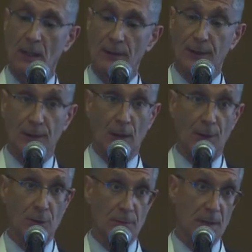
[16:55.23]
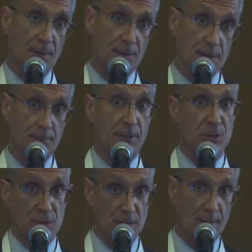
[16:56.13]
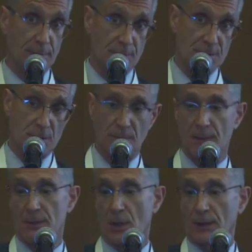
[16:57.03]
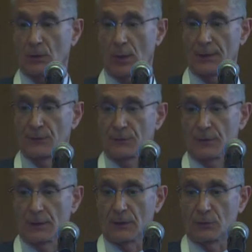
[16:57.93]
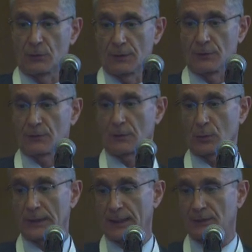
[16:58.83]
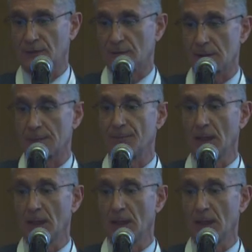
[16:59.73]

You can argue maybe the patient numbers are maybe not quite as good as we'd like to see,